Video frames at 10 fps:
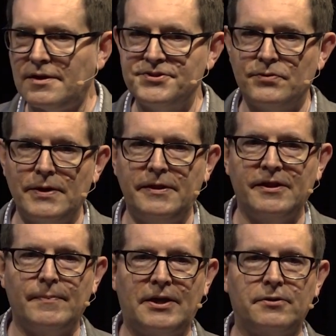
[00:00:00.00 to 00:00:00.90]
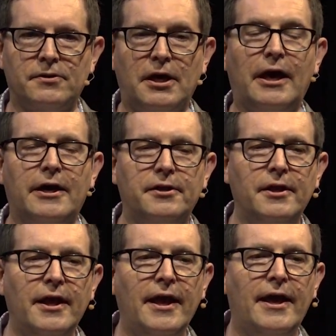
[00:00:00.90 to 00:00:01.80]
So one thing about God
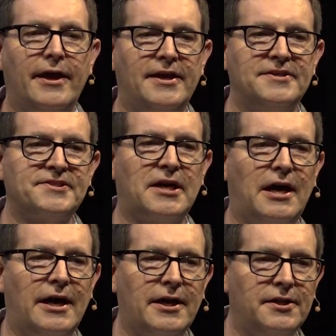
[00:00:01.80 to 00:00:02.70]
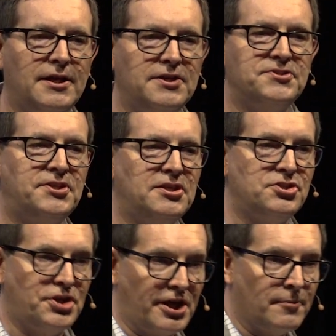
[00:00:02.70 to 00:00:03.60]
is an
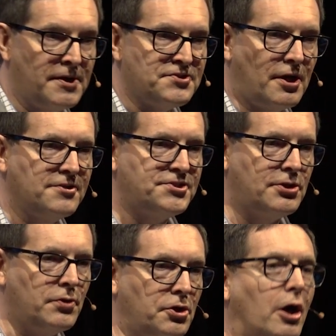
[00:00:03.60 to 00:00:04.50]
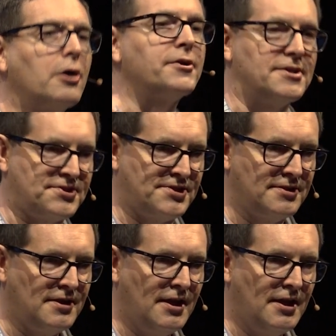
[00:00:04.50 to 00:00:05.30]
engineer, but he's also an artist.